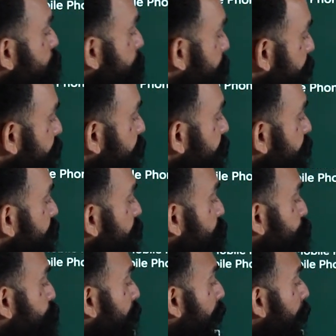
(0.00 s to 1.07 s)
pay
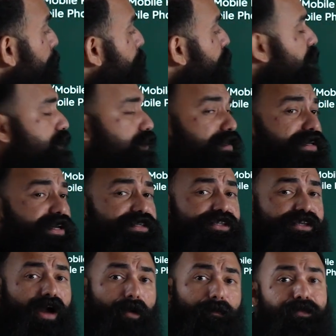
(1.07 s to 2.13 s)

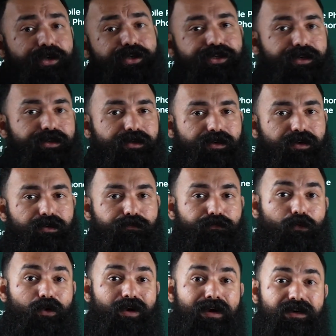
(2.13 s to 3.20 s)
5% commission
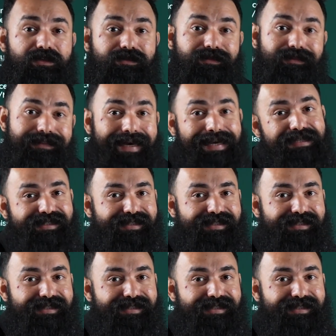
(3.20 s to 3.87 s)
for her sales